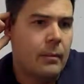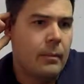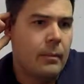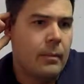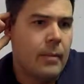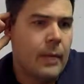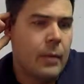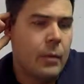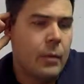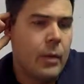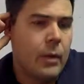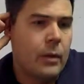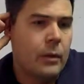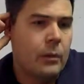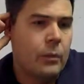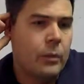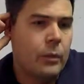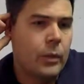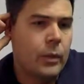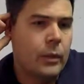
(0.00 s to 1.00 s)
they
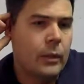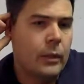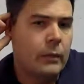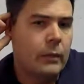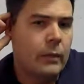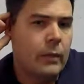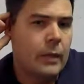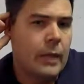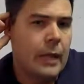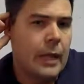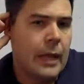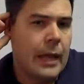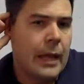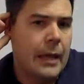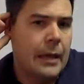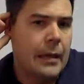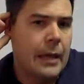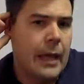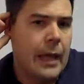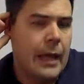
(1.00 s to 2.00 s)
went really, really
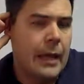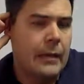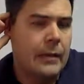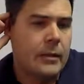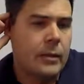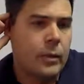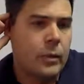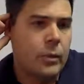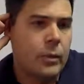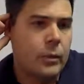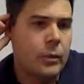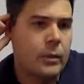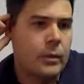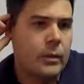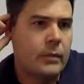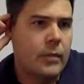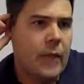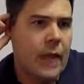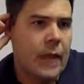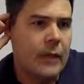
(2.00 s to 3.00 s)
hand in hand. And so,
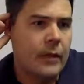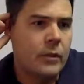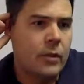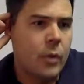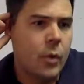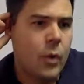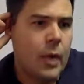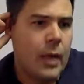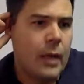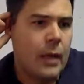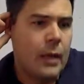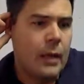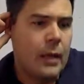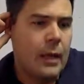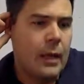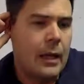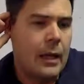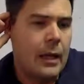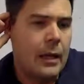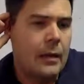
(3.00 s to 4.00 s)
in fact, so hand in
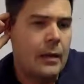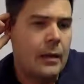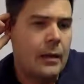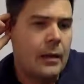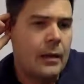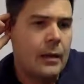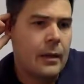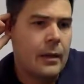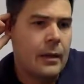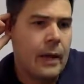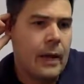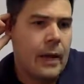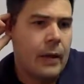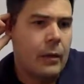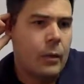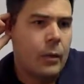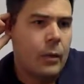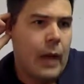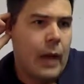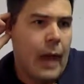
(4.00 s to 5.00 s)
hand
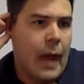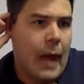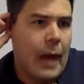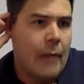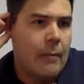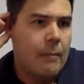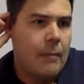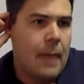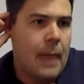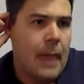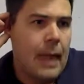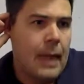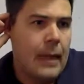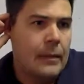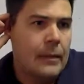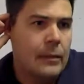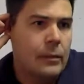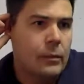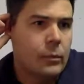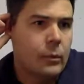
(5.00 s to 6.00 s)
that when I
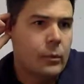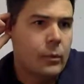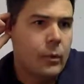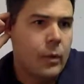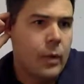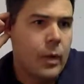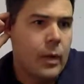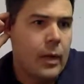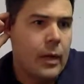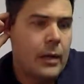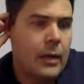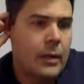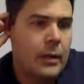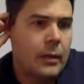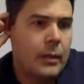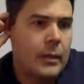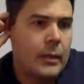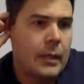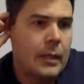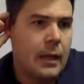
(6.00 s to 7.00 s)
met one,
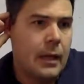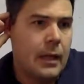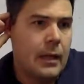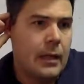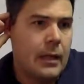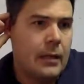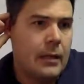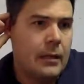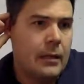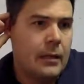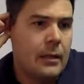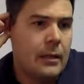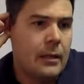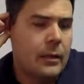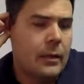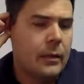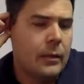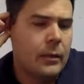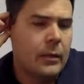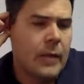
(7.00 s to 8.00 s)
he was an
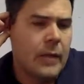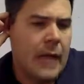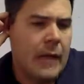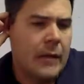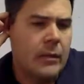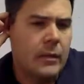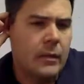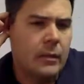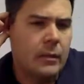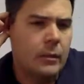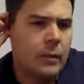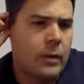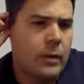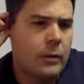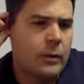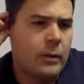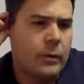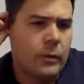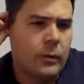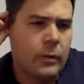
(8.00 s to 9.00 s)
Indian. He was actually
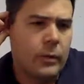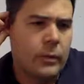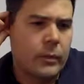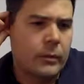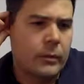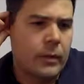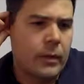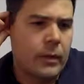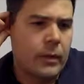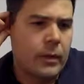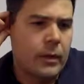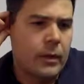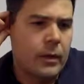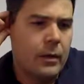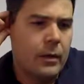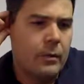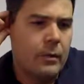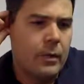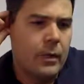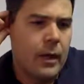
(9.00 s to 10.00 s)
wonderful. He was a
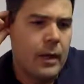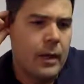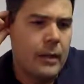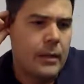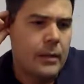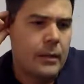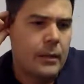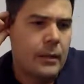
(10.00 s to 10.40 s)
very bright